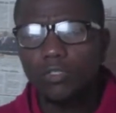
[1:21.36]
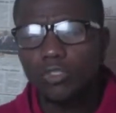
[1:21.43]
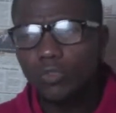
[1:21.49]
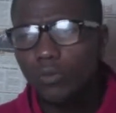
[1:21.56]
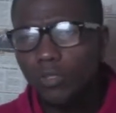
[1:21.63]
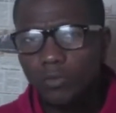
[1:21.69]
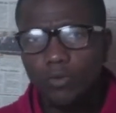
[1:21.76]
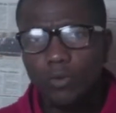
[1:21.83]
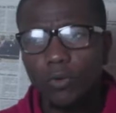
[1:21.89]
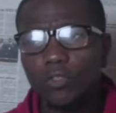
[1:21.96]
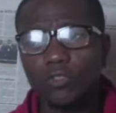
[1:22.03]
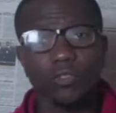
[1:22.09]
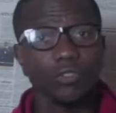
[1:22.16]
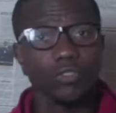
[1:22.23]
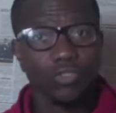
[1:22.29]
Do you want to
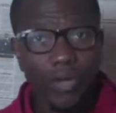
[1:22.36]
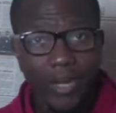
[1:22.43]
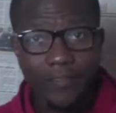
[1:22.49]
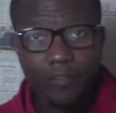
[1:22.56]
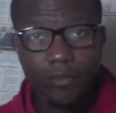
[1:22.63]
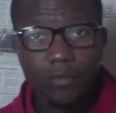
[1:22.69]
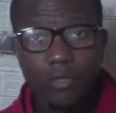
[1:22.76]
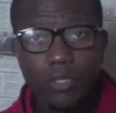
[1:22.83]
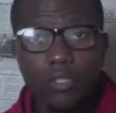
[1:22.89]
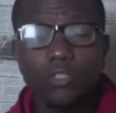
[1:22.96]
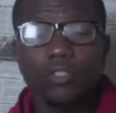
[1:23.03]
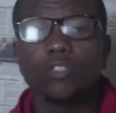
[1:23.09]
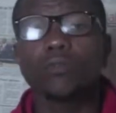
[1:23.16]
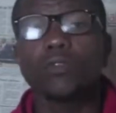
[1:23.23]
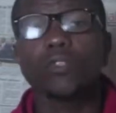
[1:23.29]
focus on travel?
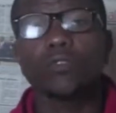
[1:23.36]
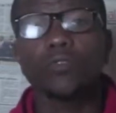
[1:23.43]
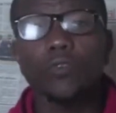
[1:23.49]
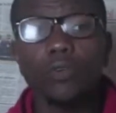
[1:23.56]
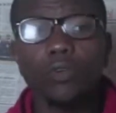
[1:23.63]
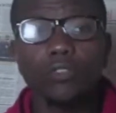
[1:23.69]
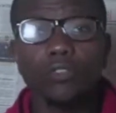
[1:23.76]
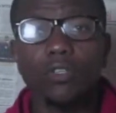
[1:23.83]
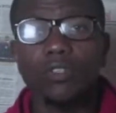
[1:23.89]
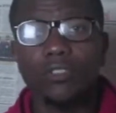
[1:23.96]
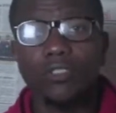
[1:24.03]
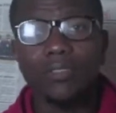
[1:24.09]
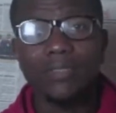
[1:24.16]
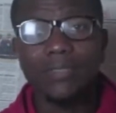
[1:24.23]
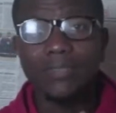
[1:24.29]
Do you want to focus
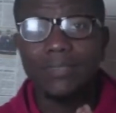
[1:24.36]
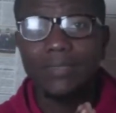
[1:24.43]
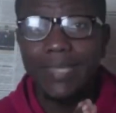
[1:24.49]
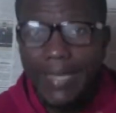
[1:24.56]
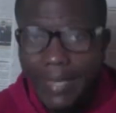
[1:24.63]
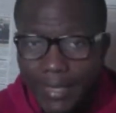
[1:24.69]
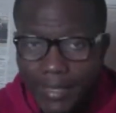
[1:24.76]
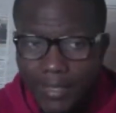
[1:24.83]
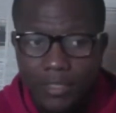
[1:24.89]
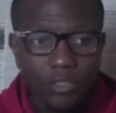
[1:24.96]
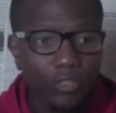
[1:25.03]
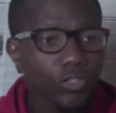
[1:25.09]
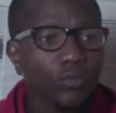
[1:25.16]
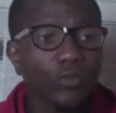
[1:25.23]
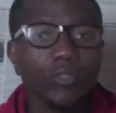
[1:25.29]
on tech?
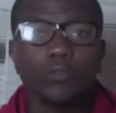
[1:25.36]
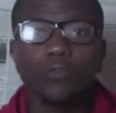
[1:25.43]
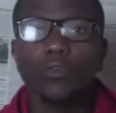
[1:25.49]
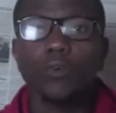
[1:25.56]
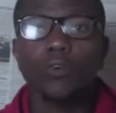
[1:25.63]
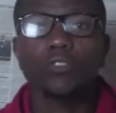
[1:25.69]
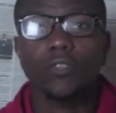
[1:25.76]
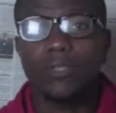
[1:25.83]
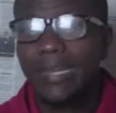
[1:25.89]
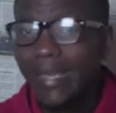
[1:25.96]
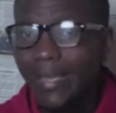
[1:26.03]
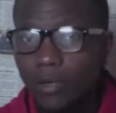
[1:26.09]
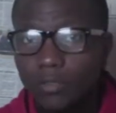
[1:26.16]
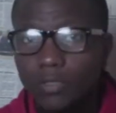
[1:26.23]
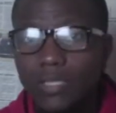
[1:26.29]
Do you want to focus on
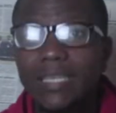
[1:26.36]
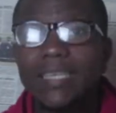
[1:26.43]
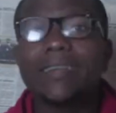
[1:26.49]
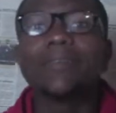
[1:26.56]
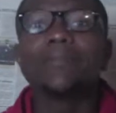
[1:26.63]
health?